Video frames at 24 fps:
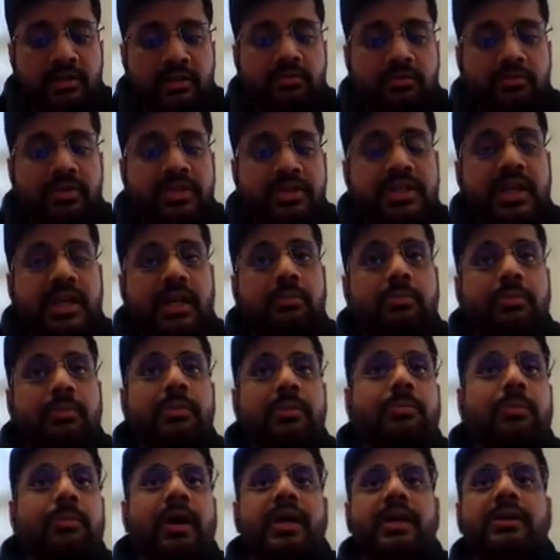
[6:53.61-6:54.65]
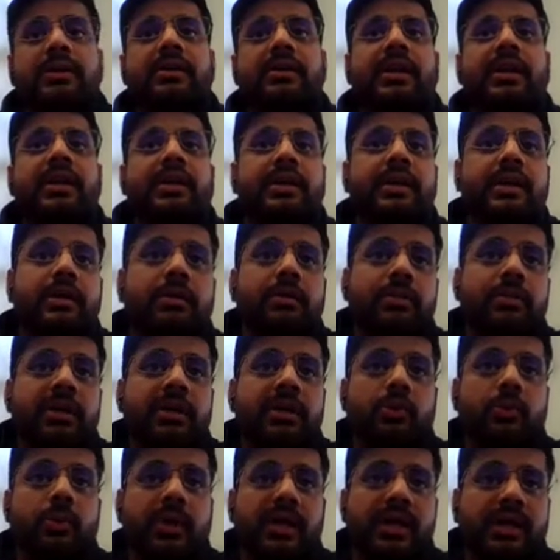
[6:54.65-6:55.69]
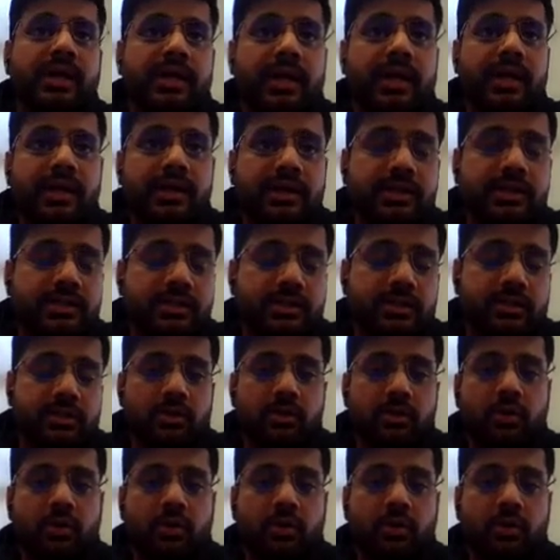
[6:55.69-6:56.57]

which can be migrated between tenants